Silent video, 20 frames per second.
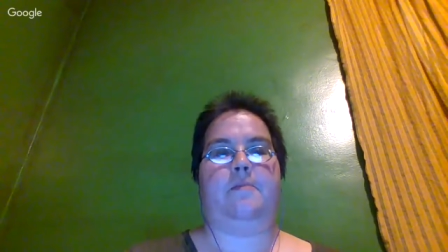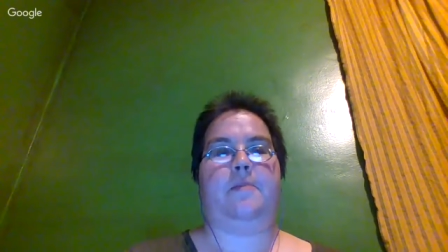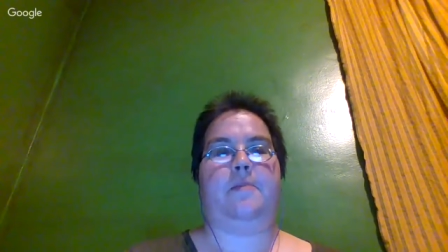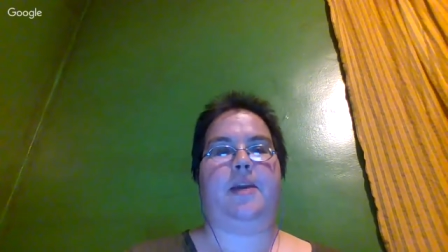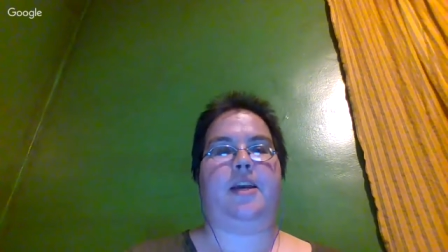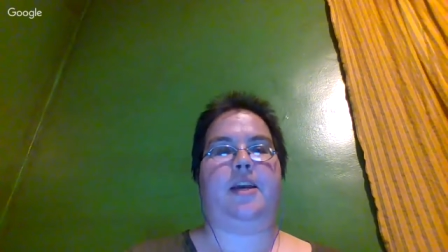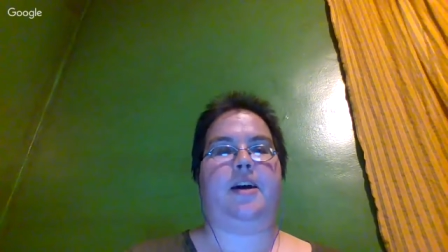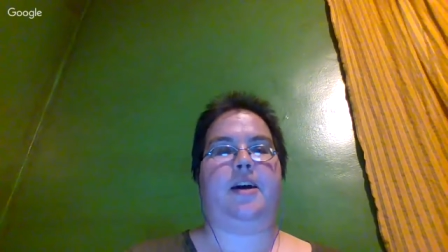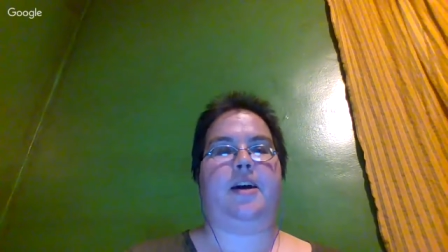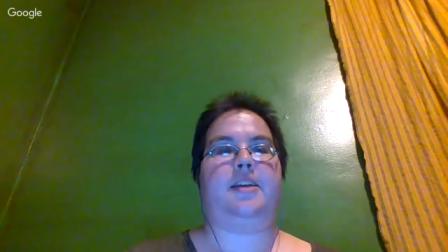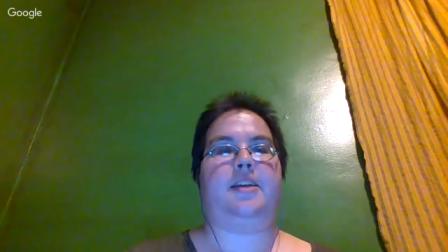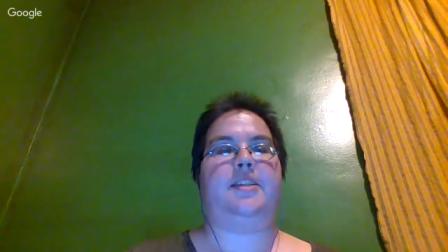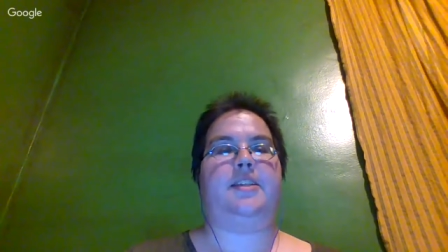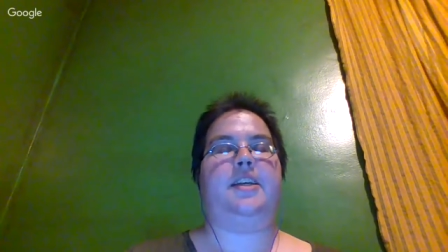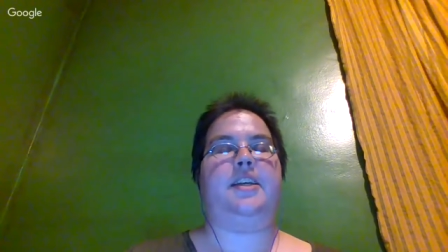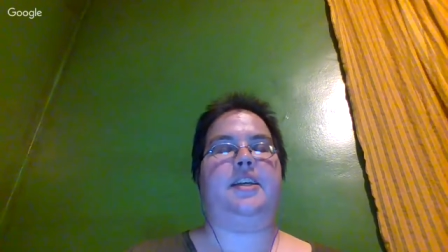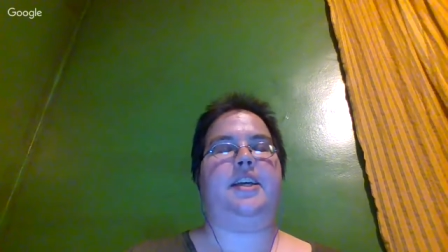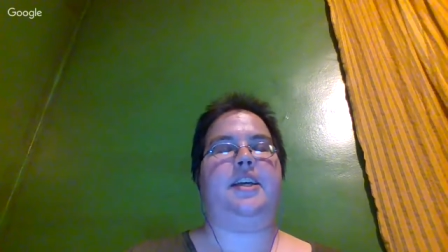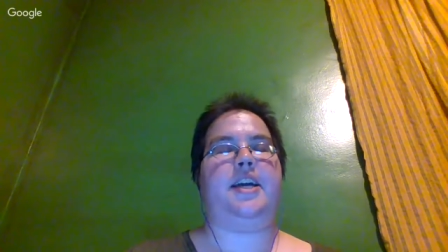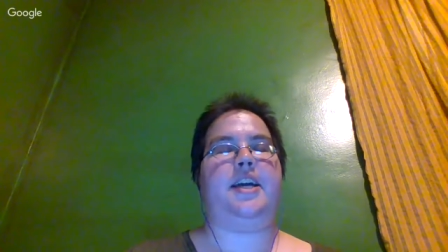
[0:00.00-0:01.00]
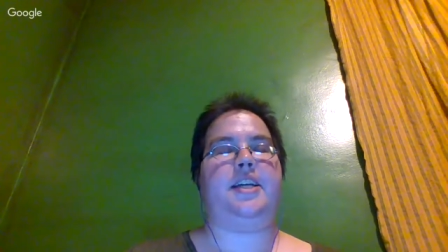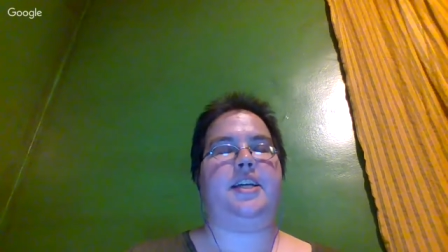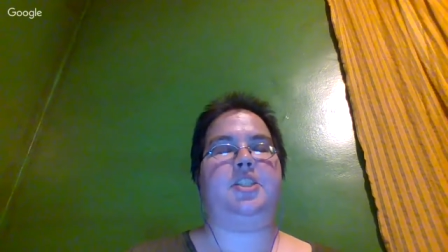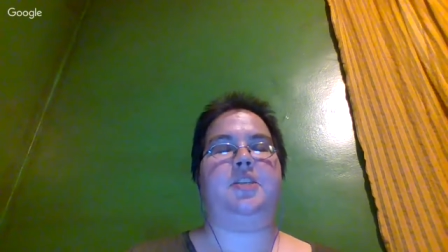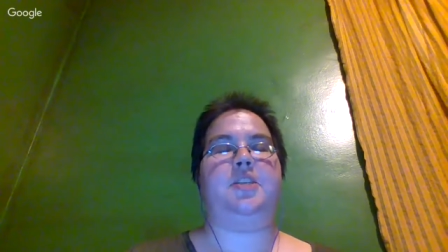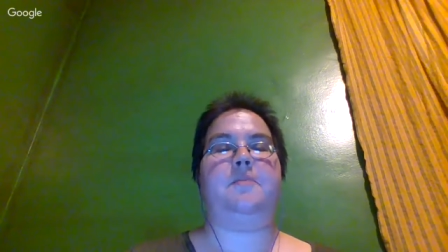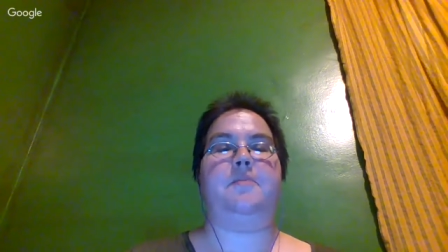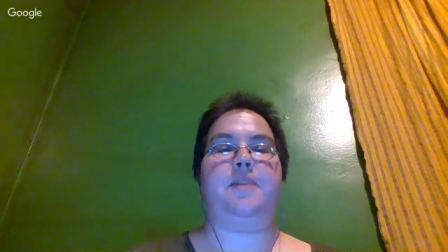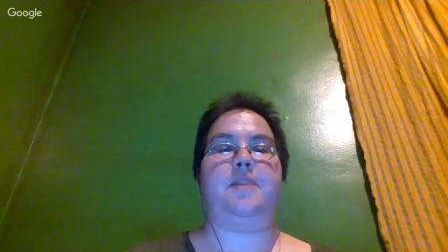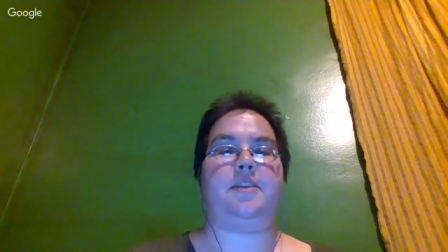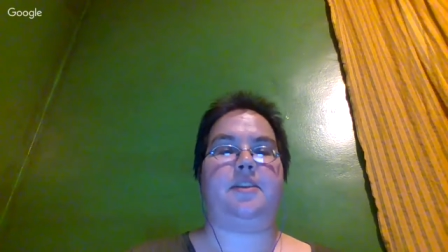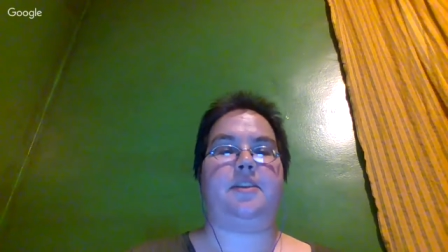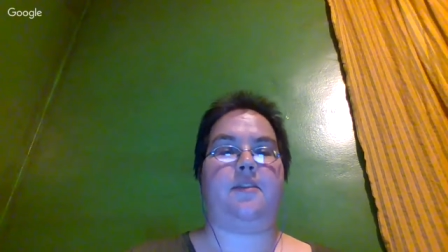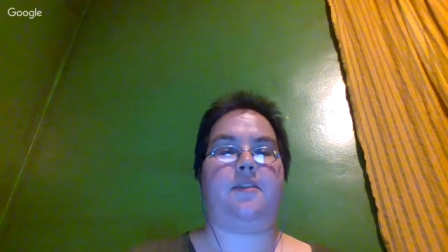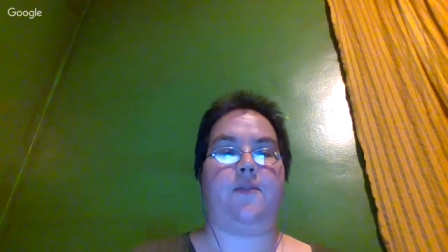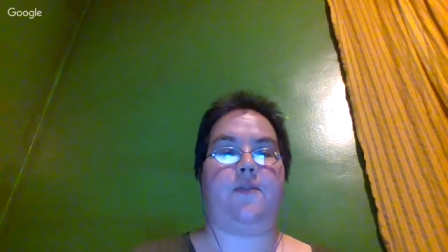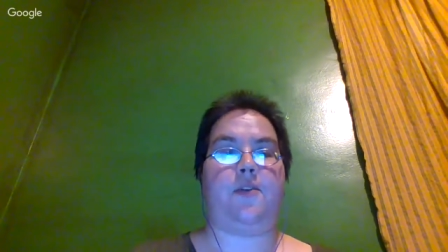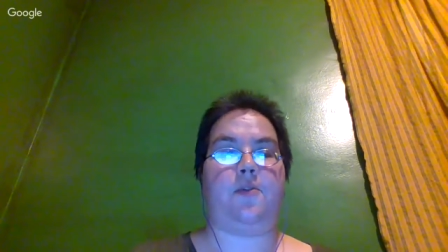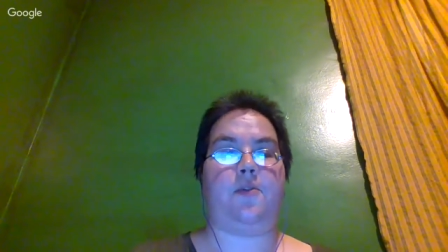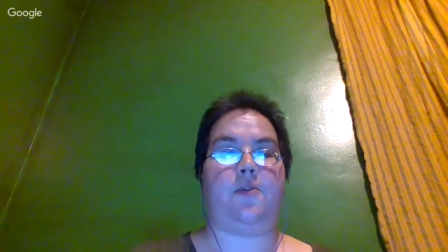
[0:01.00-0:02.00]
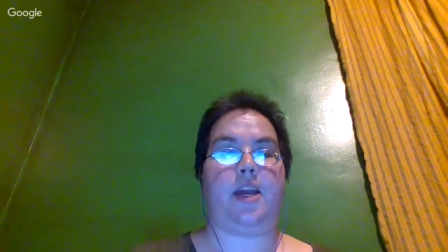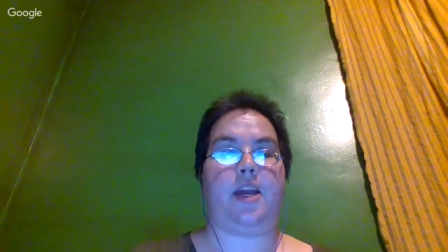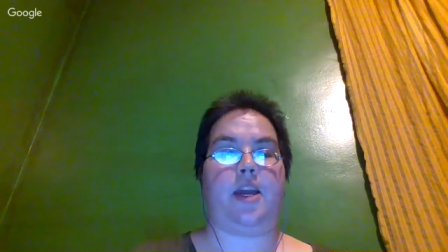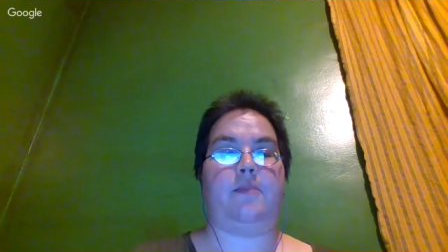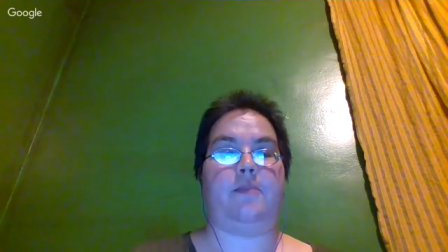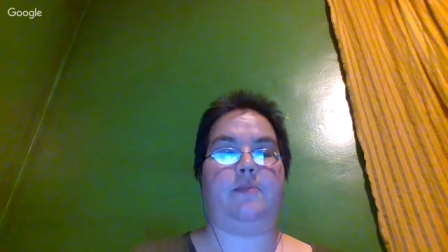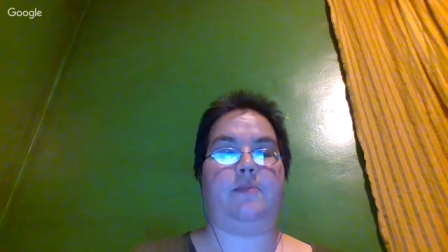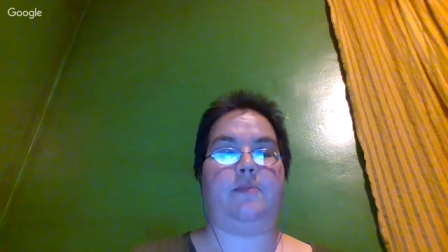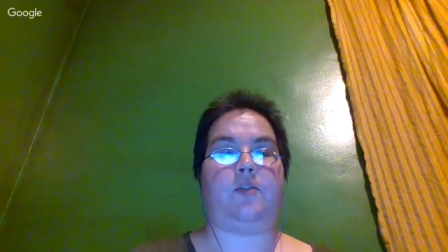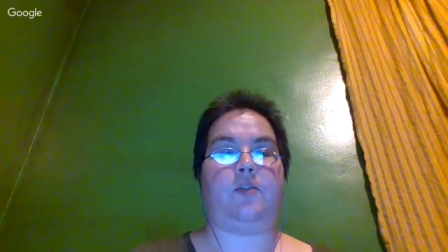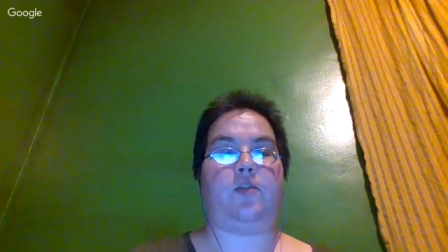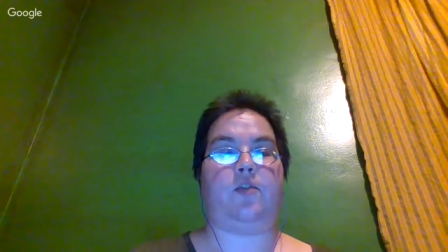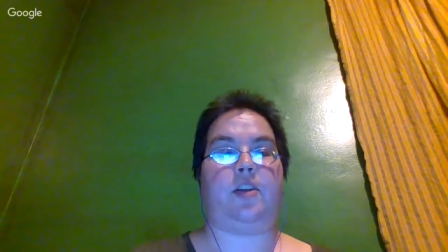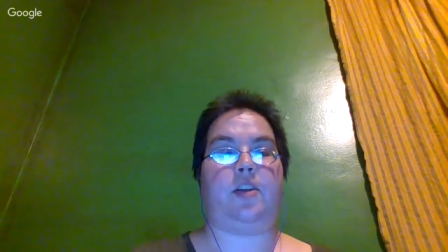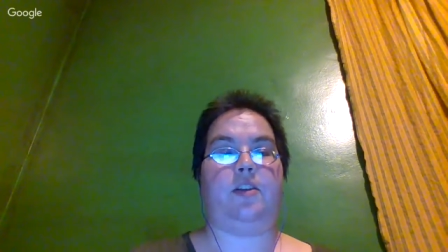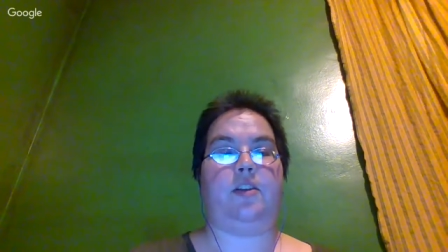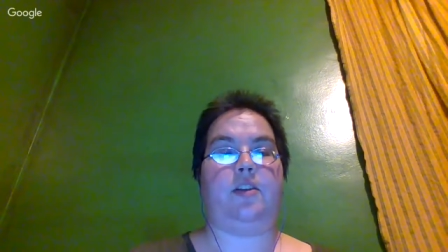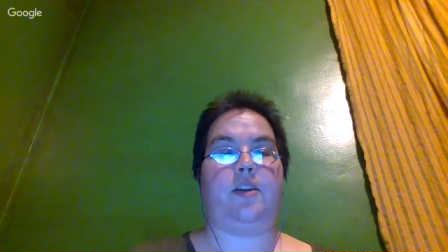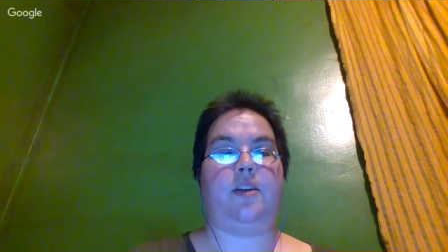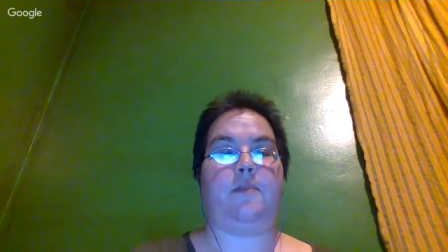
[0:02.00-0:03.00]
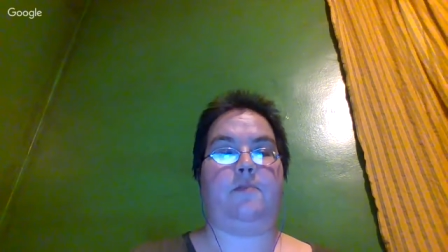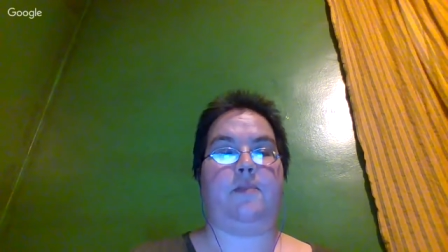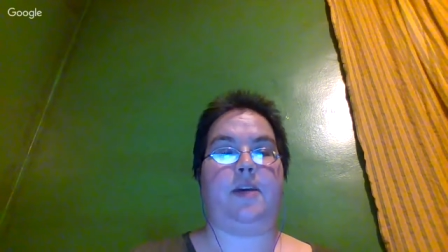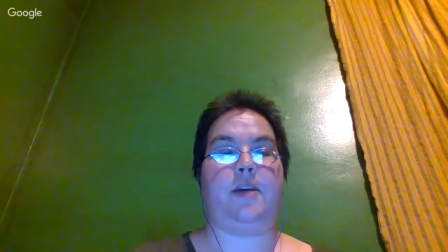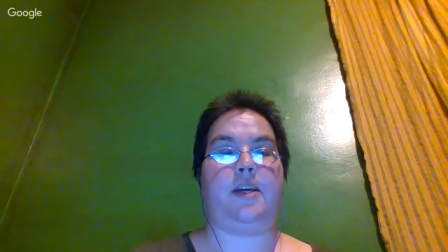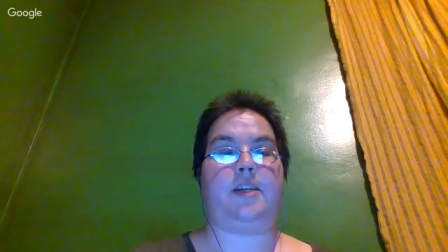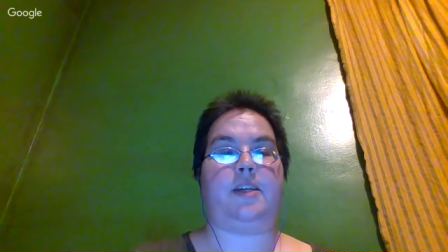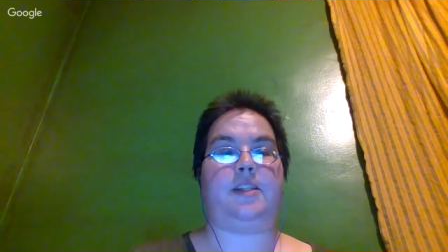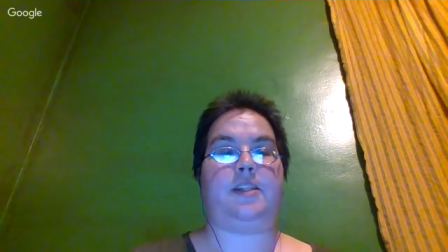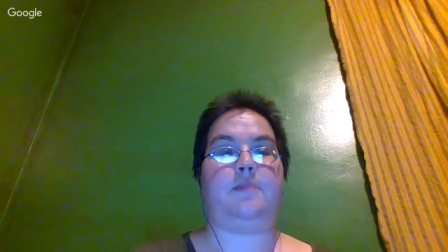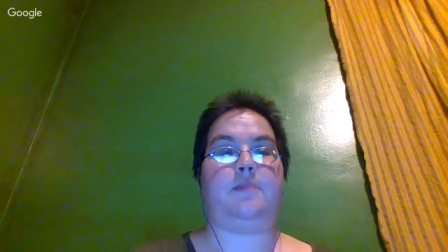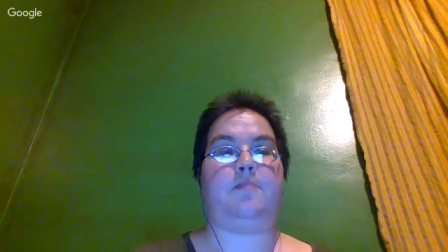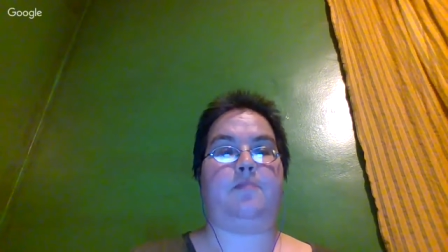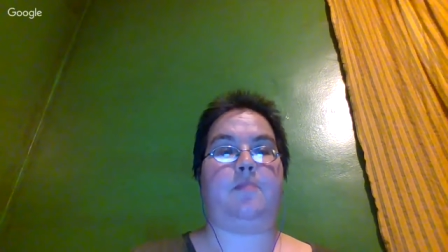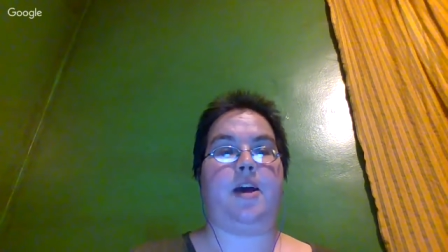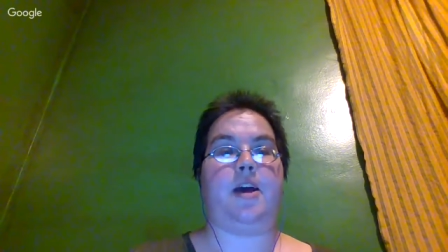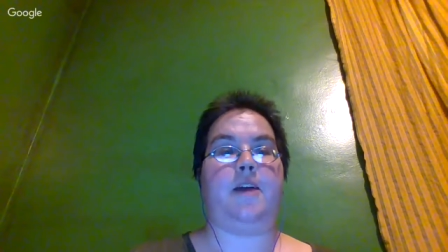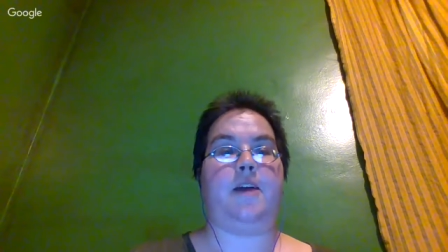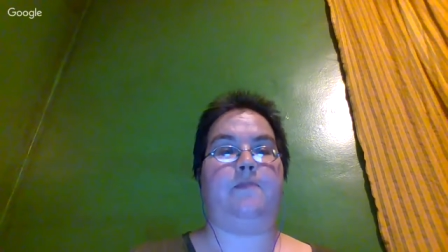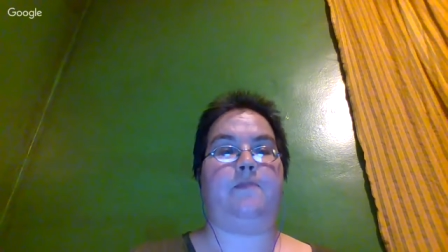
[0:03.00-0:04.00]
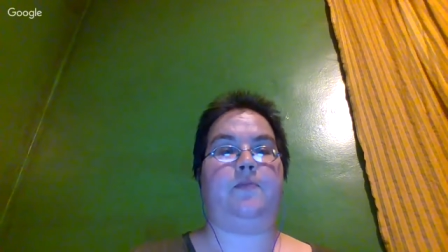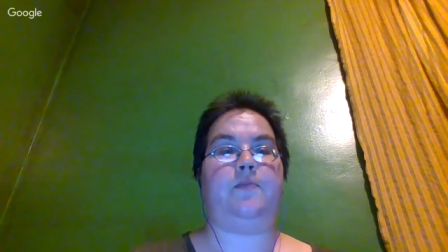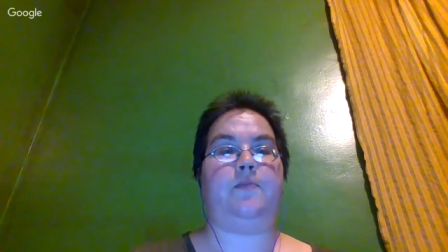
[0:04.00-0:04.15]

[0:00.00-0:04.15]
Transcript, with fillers: because yes, she missed a few games for the Olympics, but